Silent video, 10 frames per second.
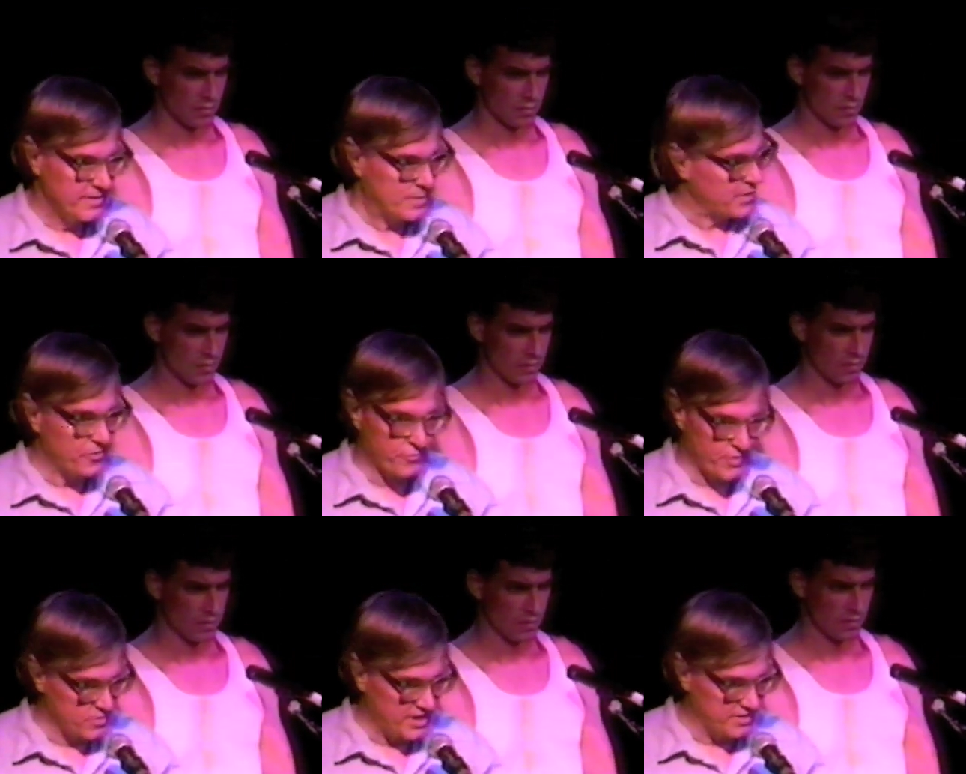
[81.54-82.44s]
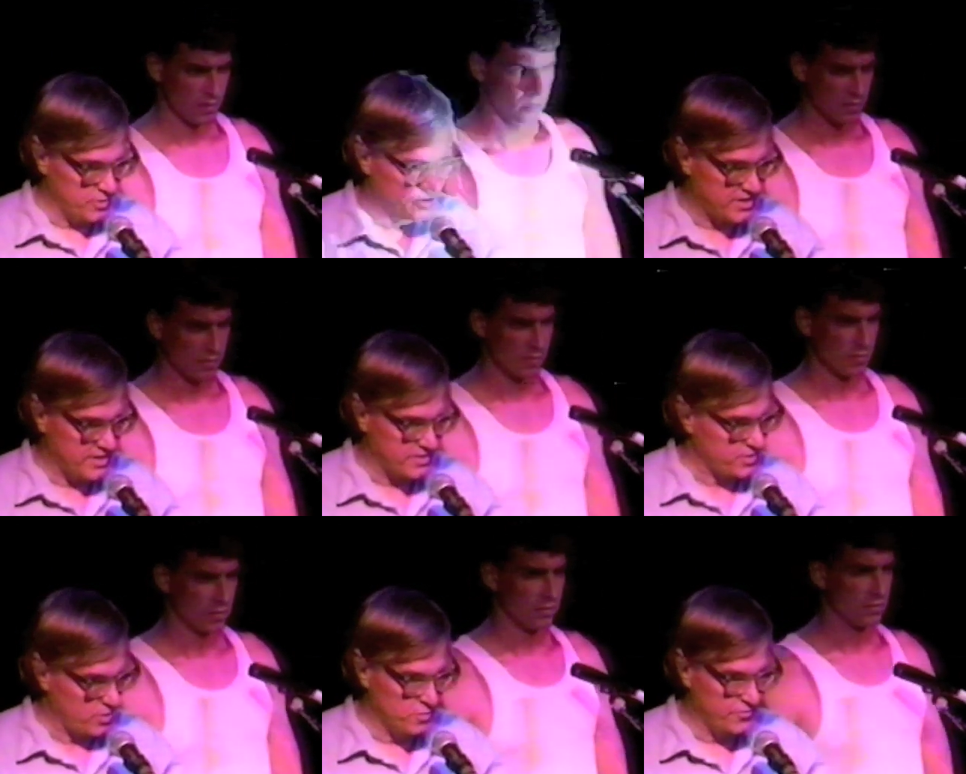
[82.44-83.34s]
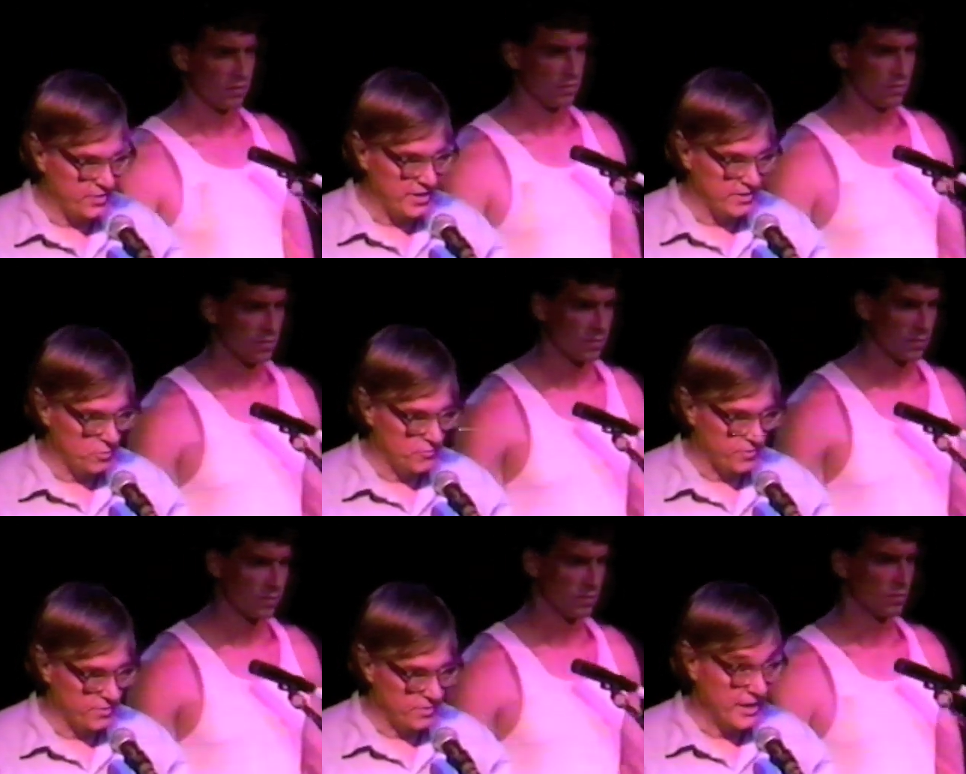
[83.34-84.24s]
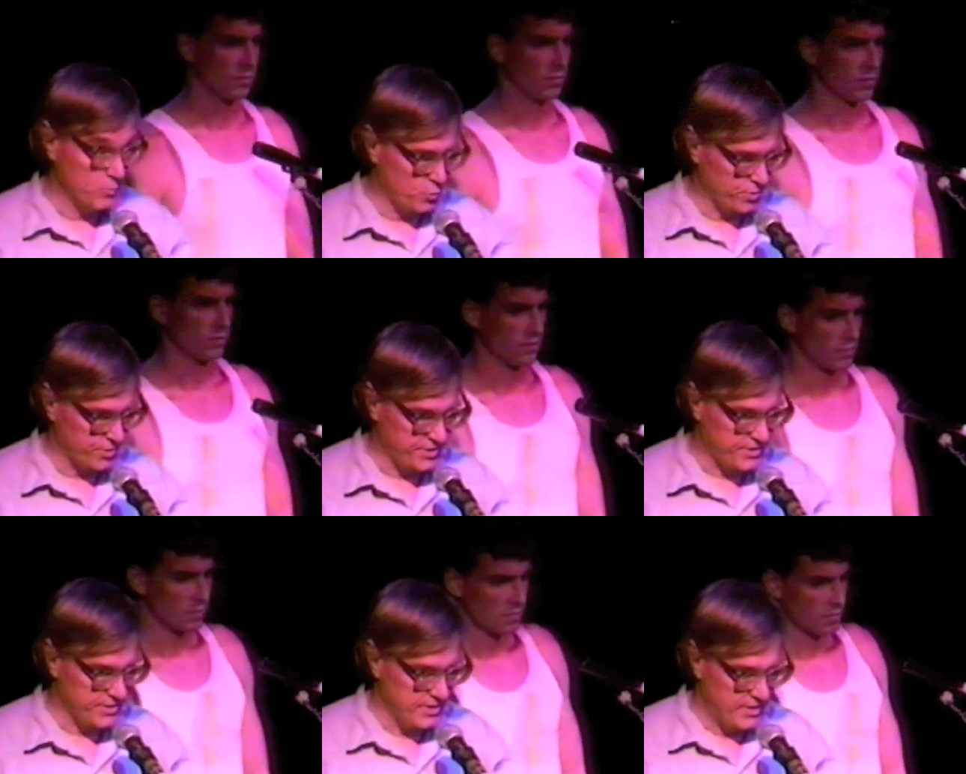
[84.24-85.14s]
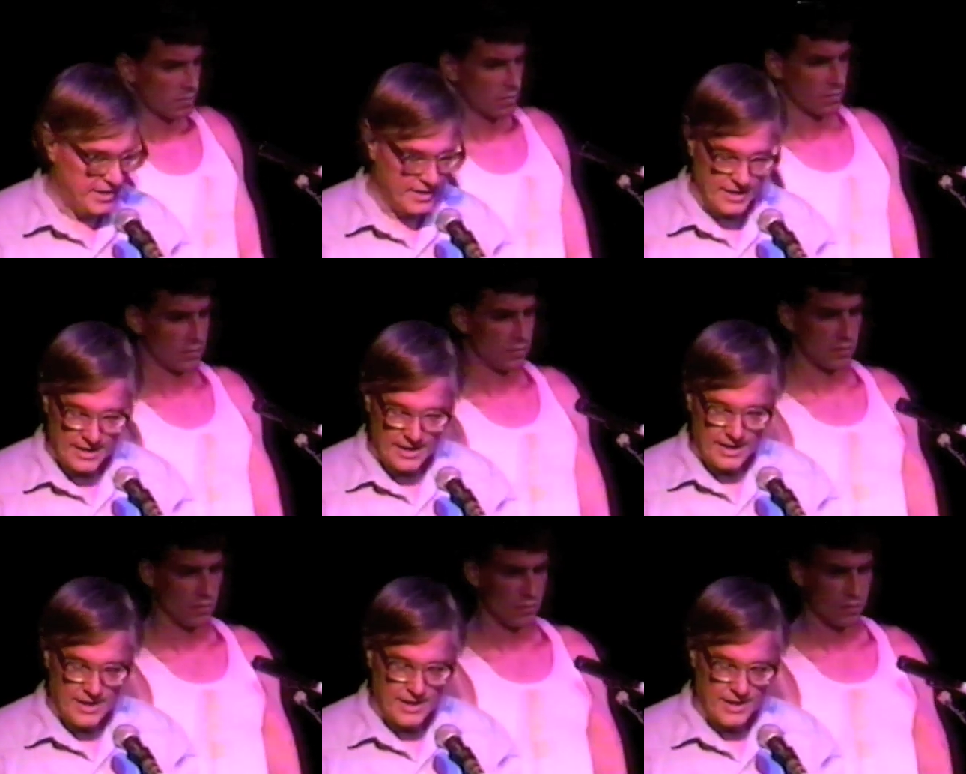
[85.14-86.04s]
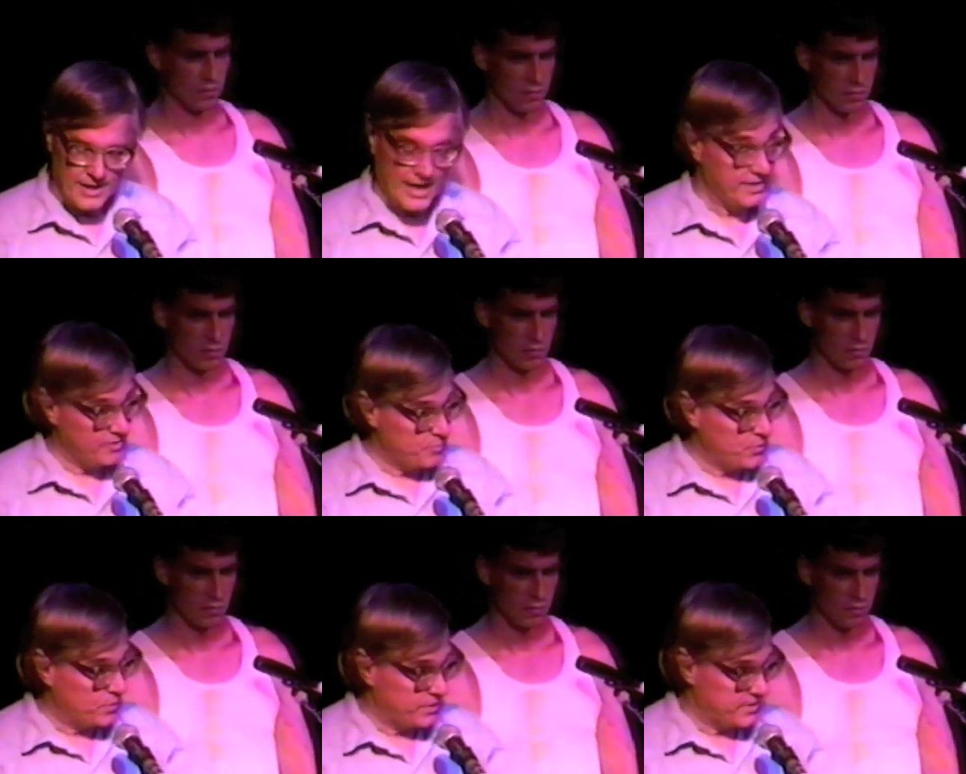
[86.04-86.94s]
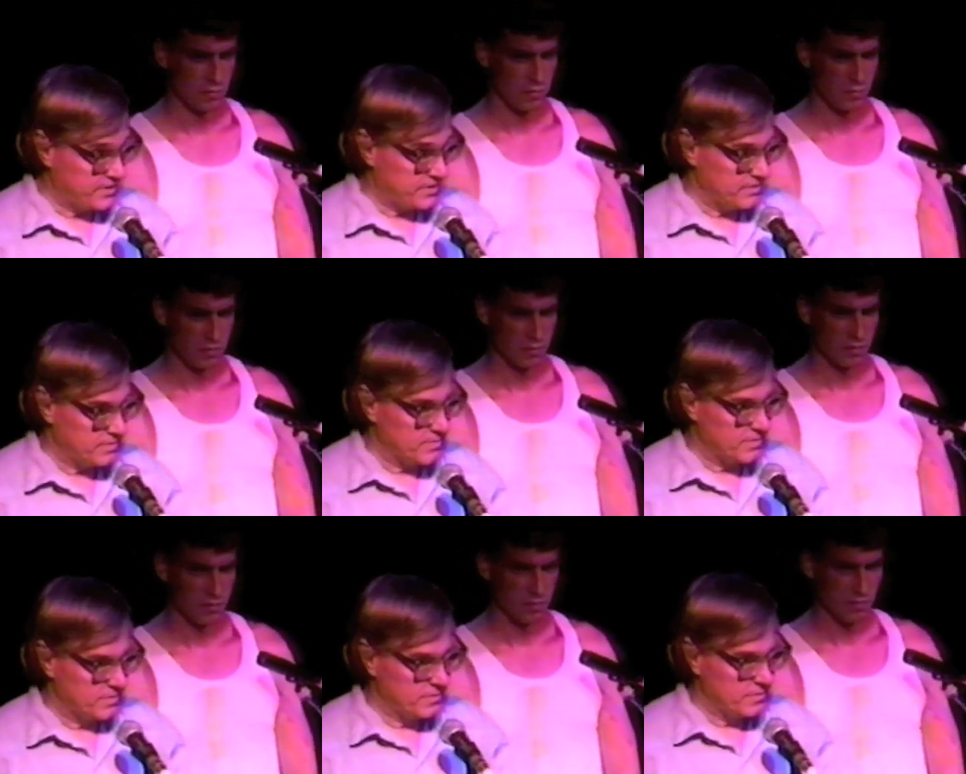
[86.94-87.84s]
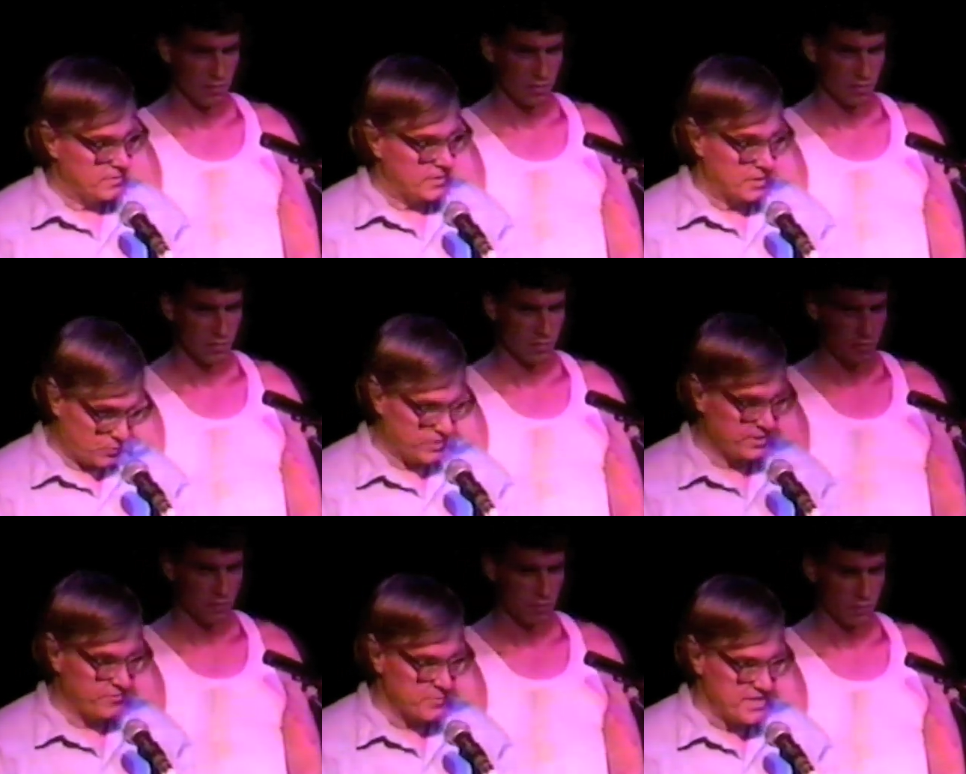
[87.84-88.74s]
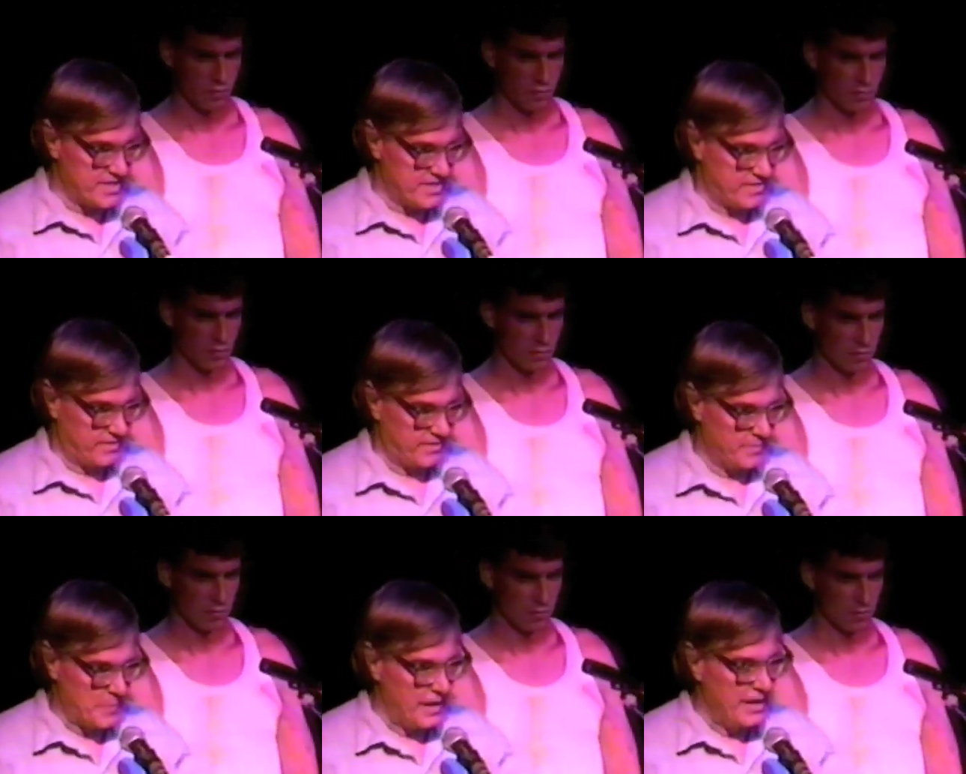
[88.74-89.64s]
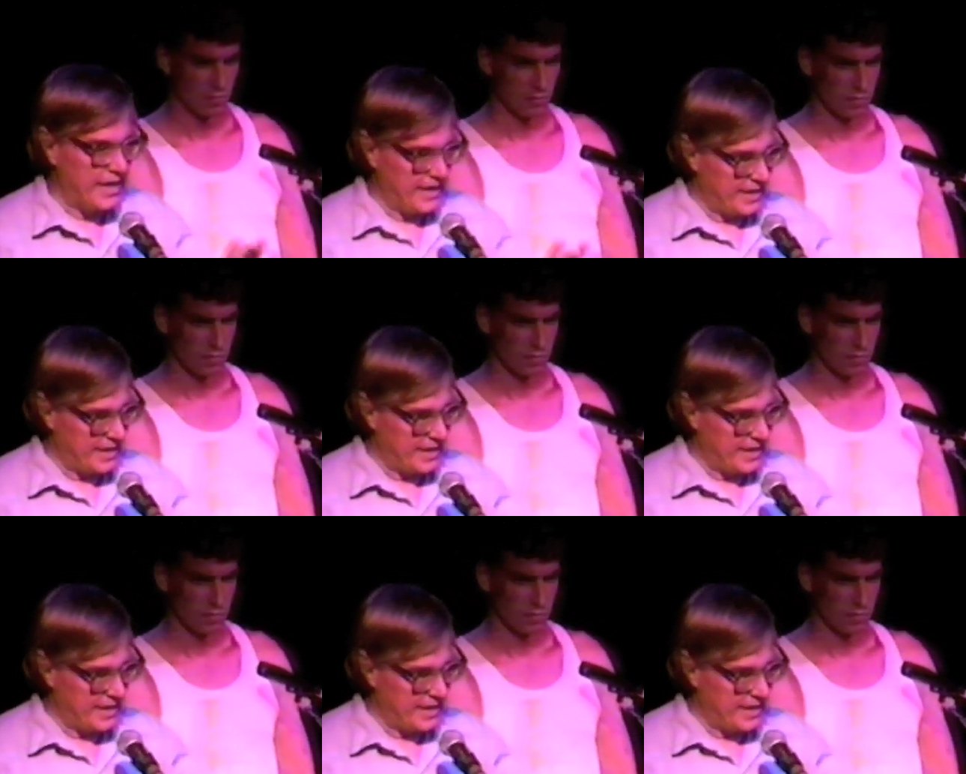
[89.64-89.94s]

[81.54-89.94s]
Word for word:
Speaker 1: I've been thrown down those stairs over and over and worse. I love boys, and boys love me. I